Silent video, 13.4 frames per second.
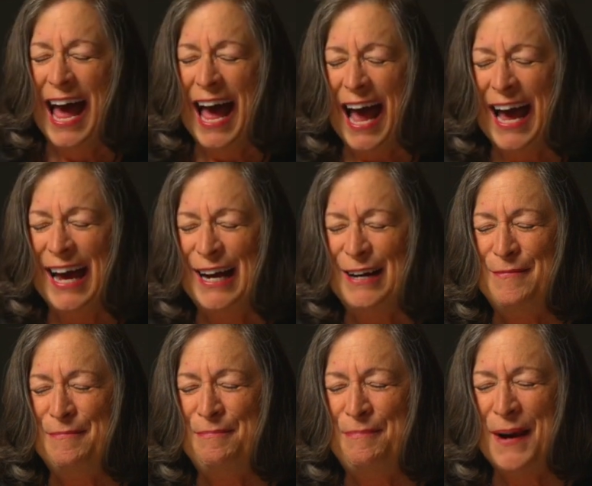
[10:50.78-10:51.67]

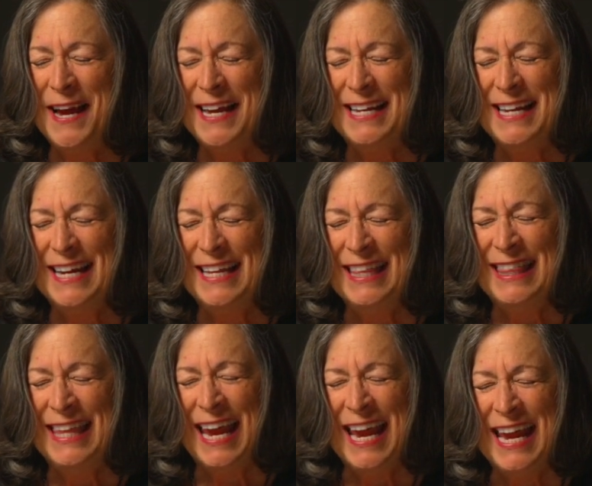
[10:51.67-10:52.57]
But
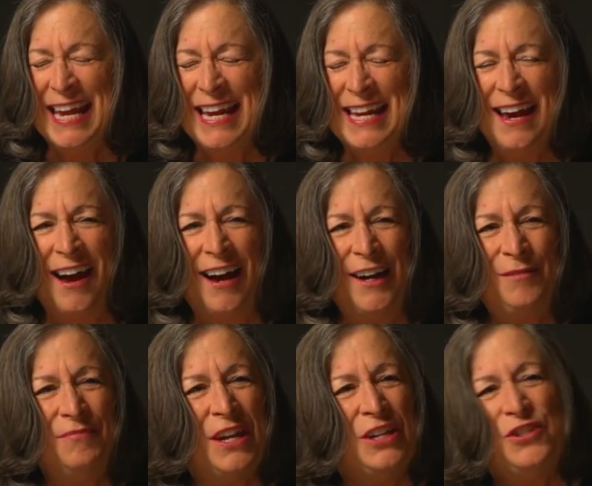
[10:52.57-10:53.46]

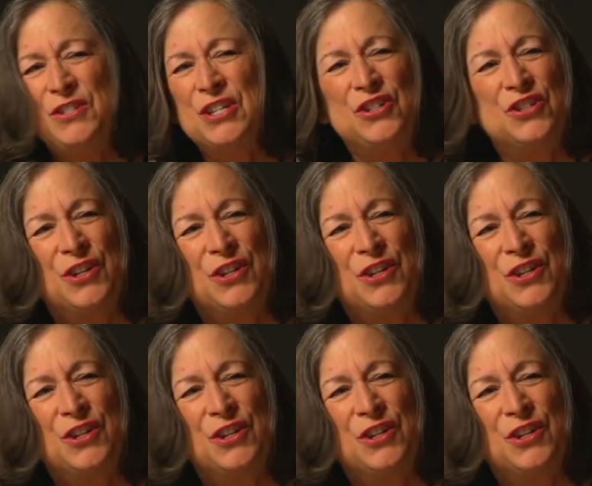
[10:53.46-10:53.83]
they do such